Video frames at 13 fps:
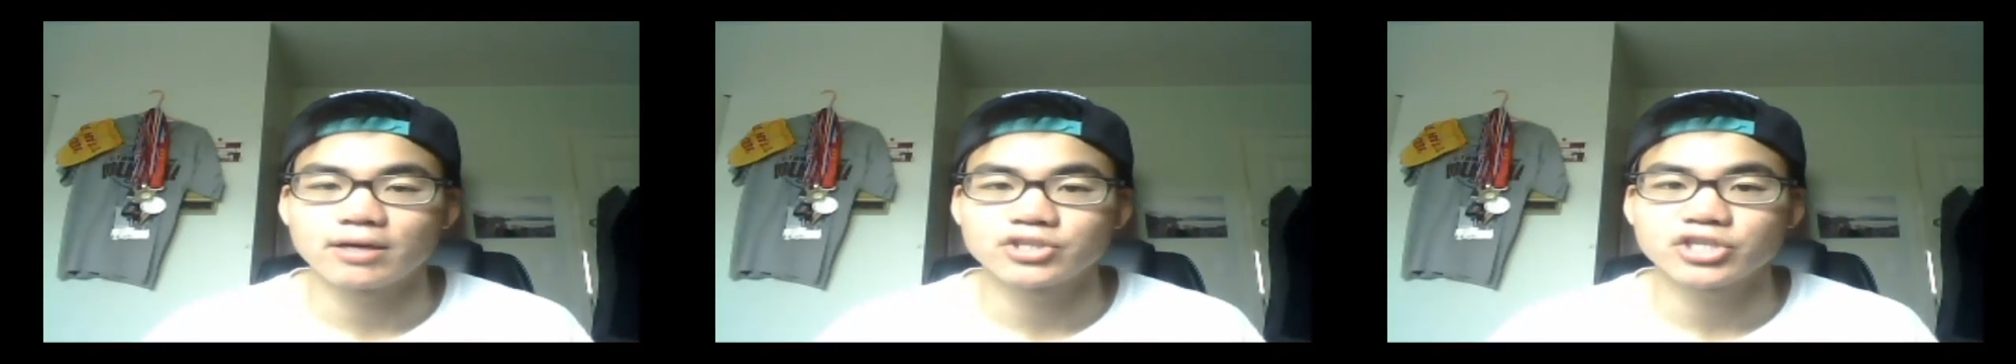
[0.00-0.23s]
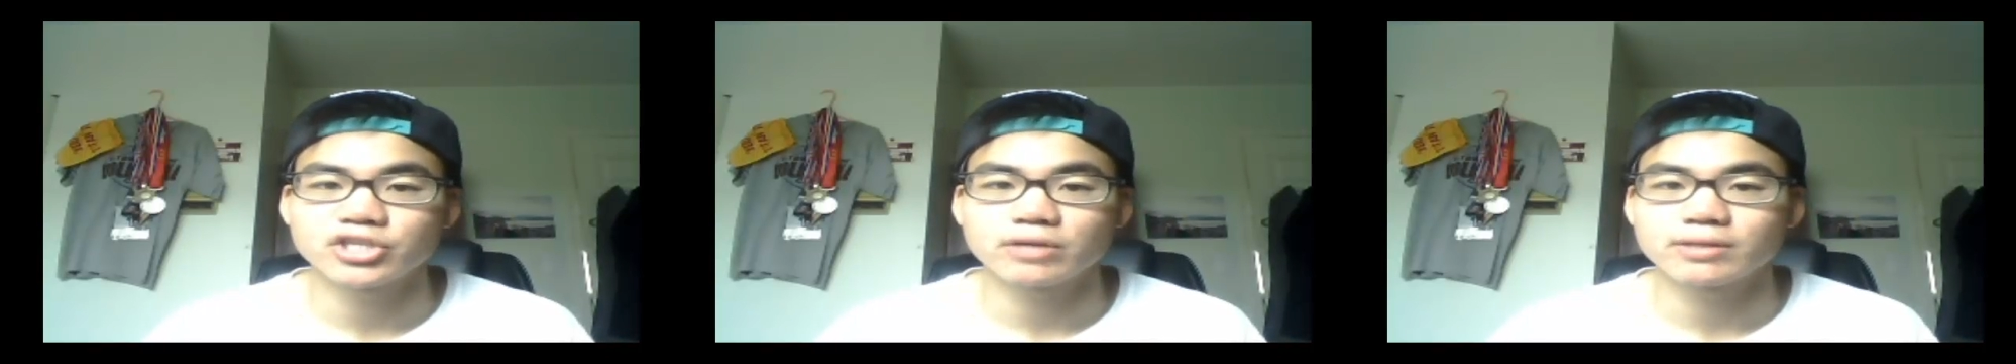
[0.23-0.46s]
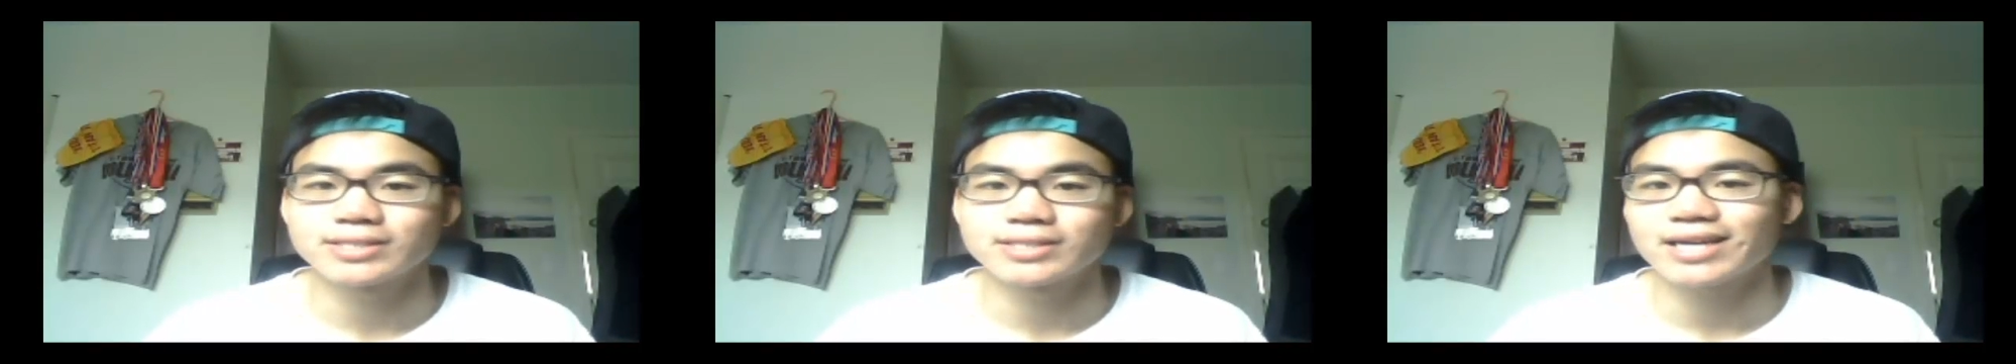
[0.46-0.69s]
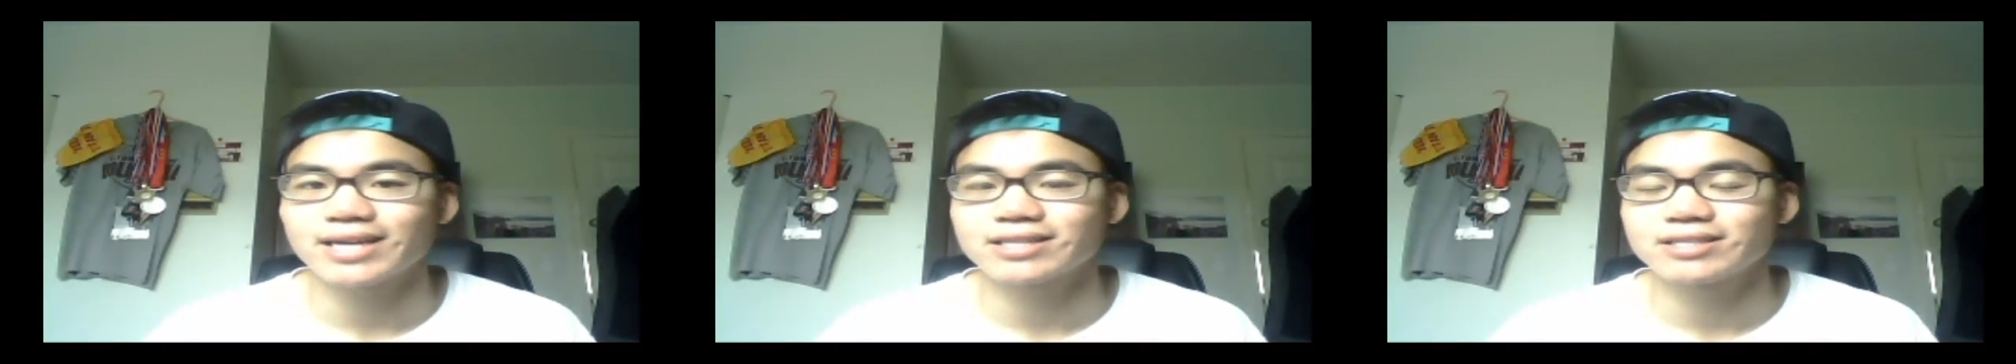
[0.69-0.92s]
share
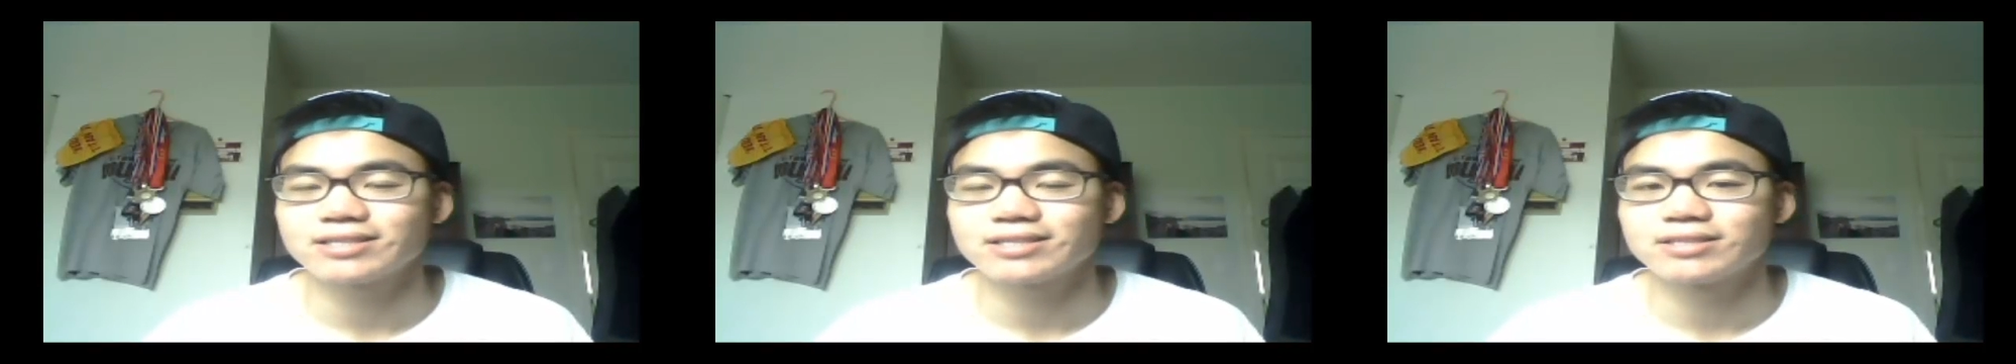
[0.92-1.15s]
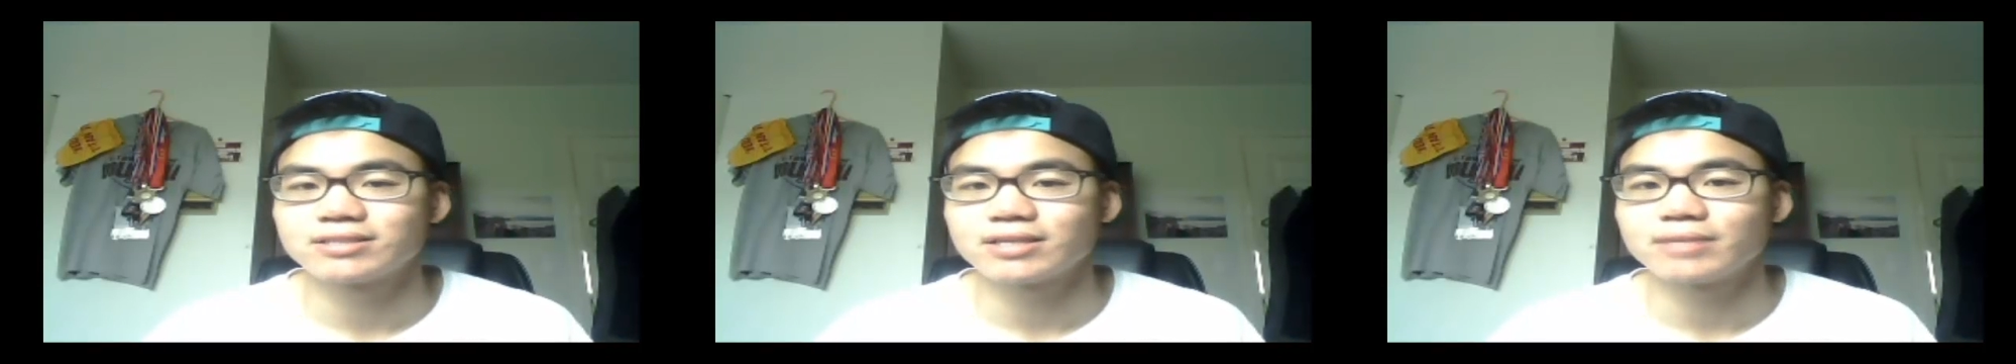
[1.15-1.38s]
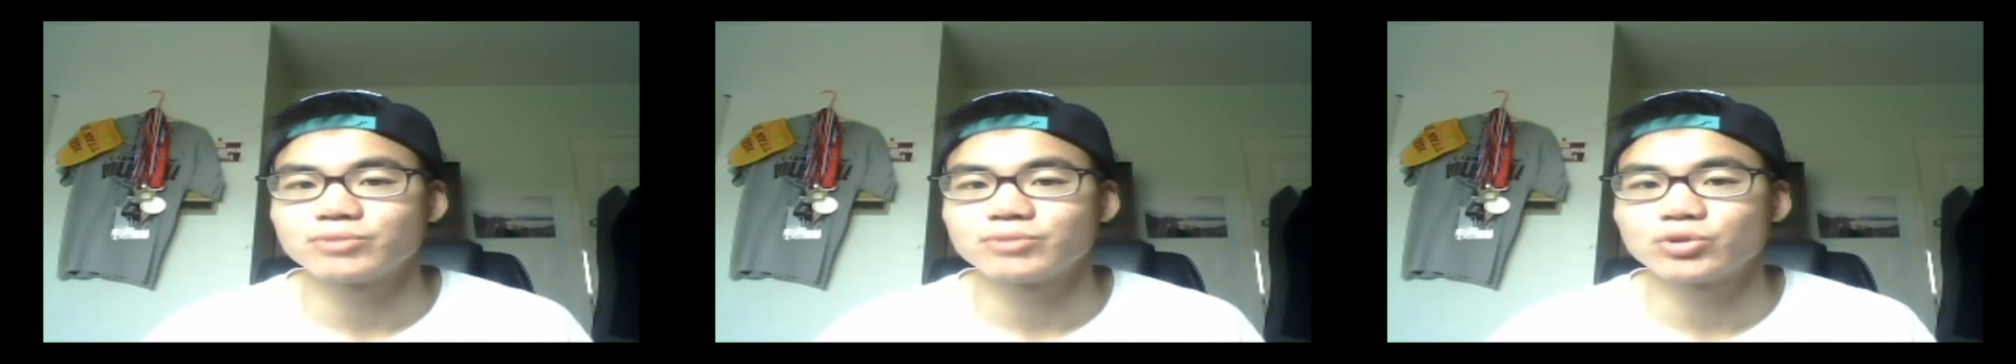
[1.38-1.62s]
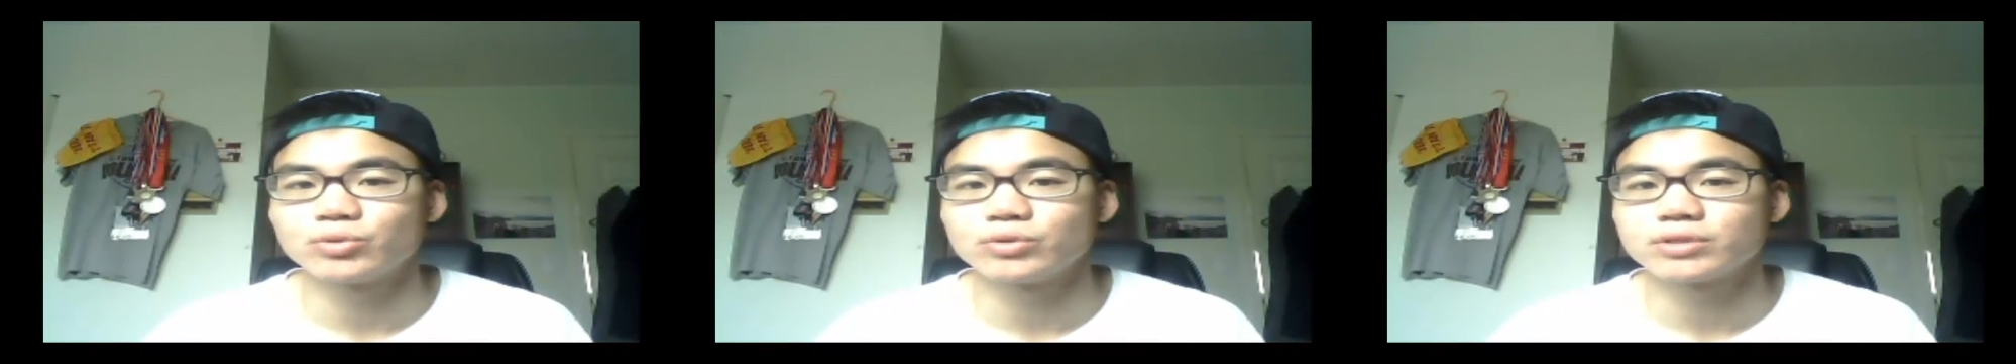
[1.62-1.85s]
exactly the same
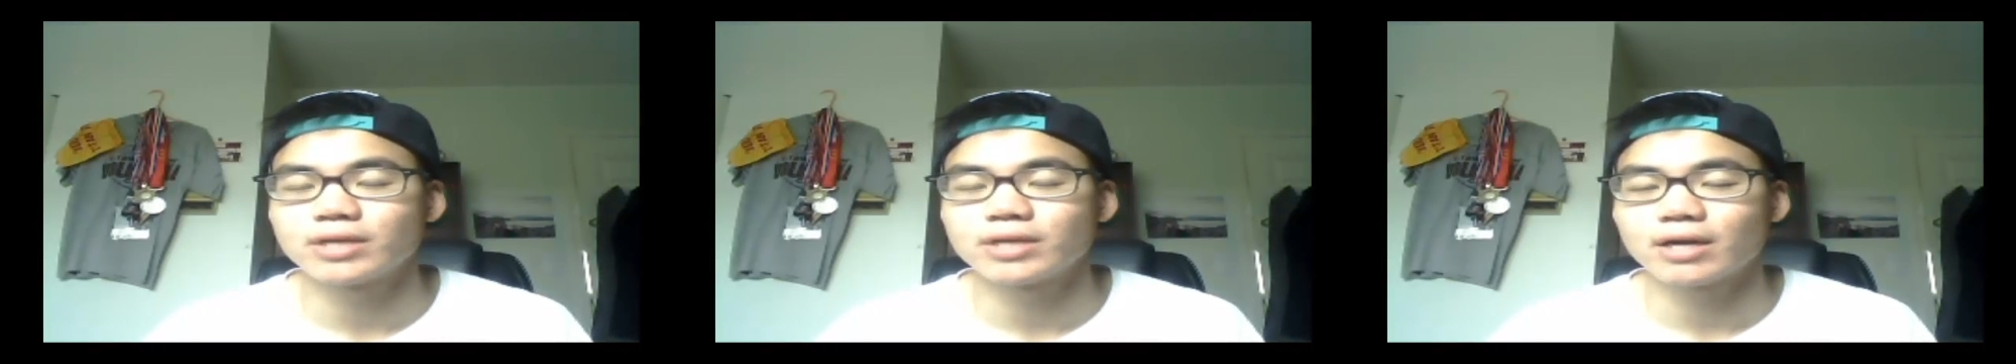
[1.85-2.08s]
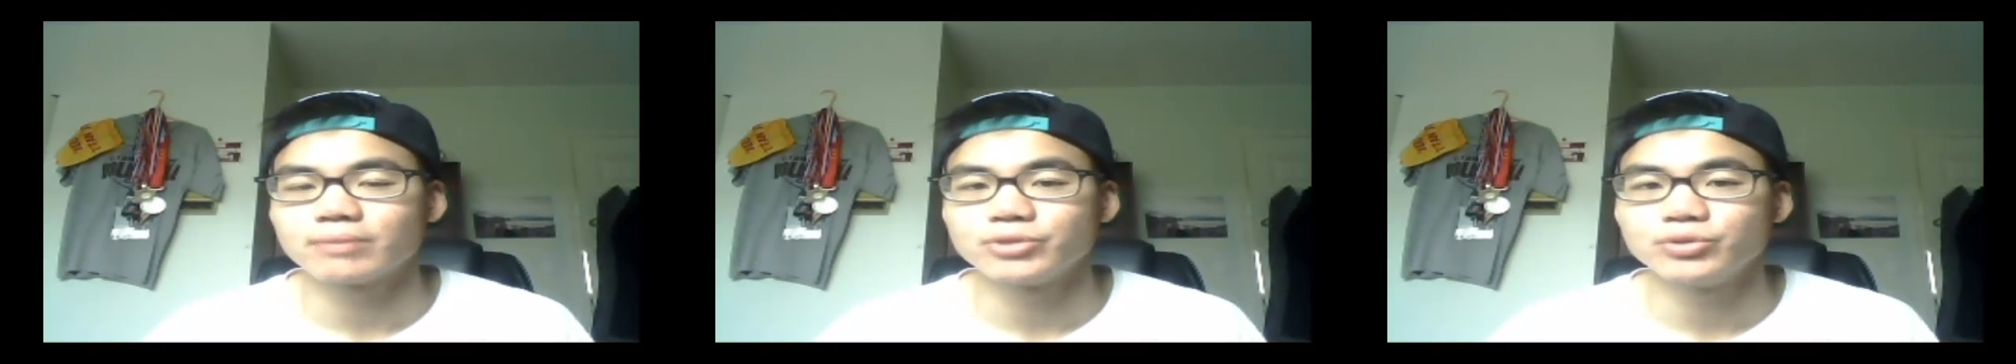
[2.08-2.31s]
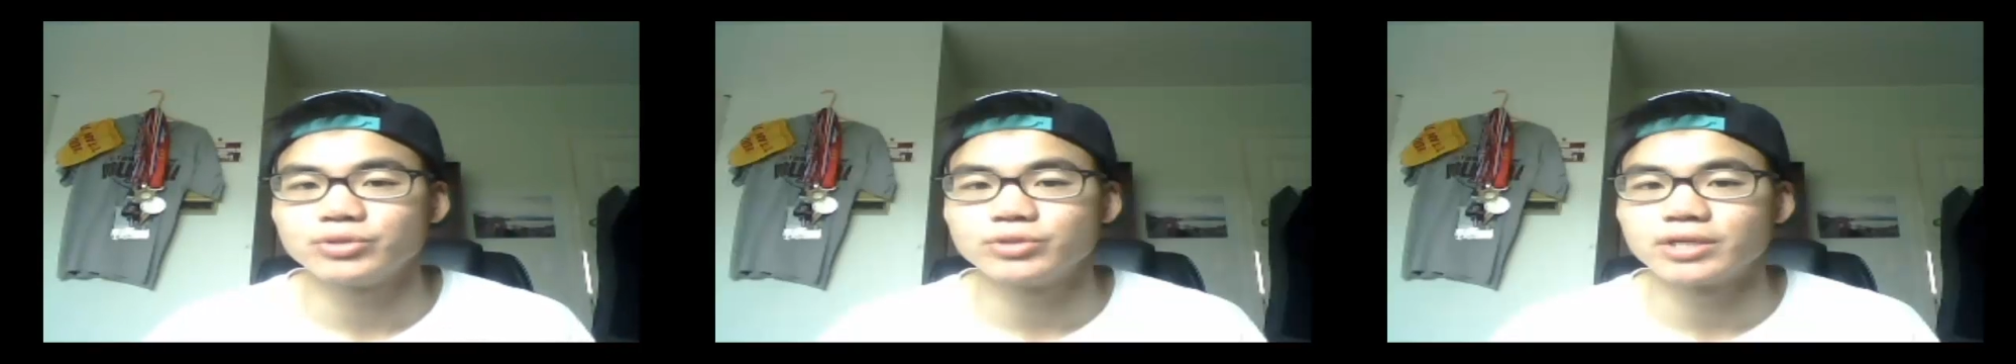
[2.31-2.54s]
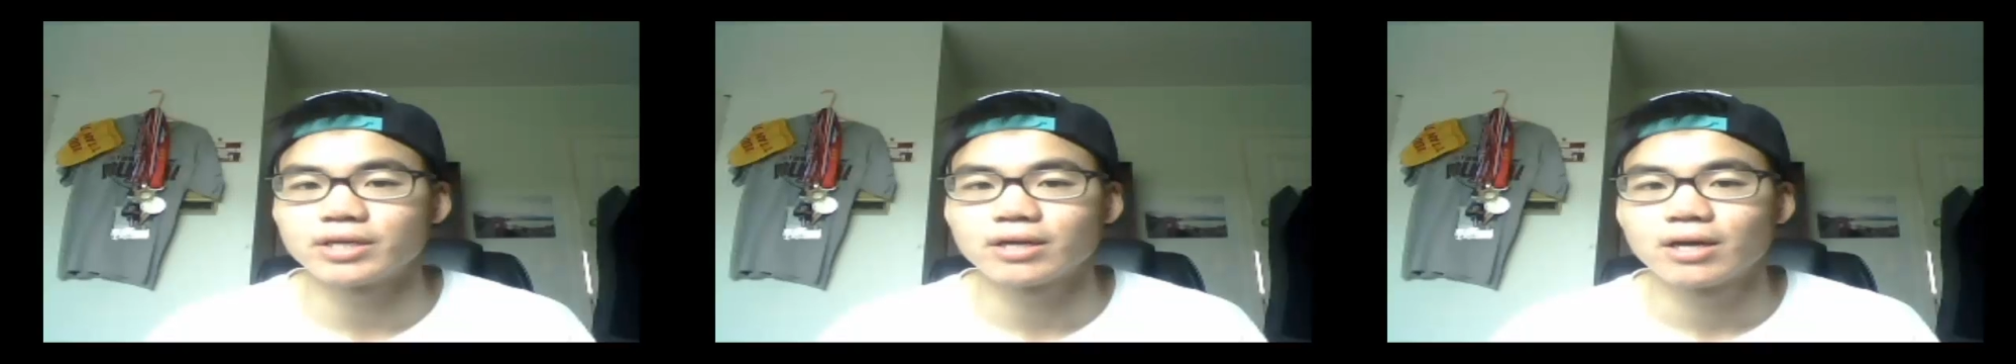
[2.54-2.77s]
tools that I'm
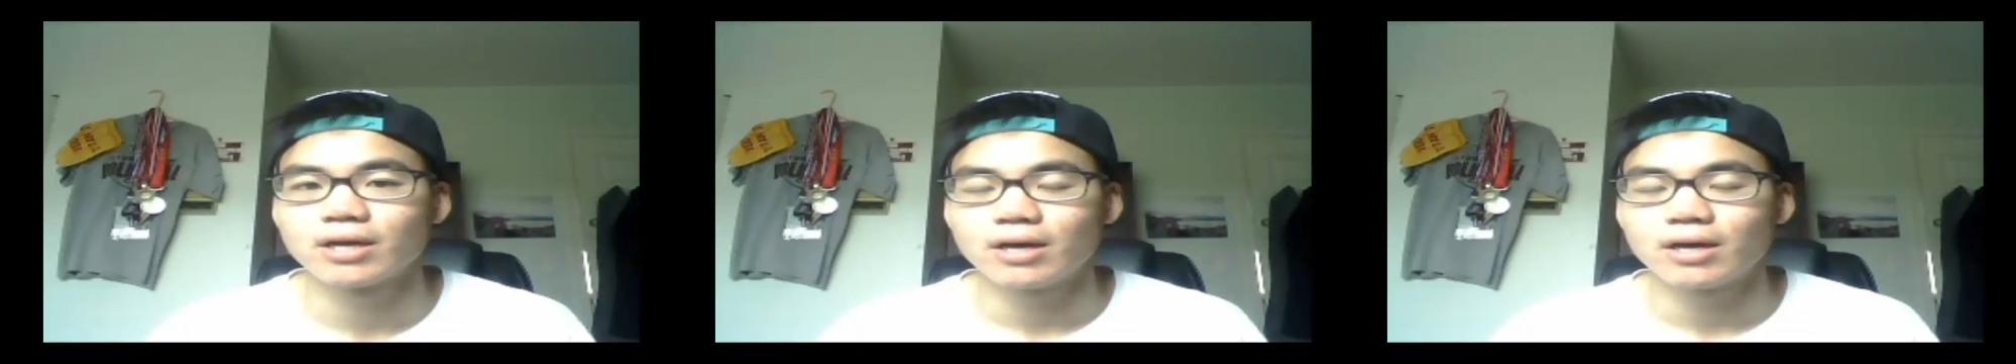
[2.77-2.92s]
using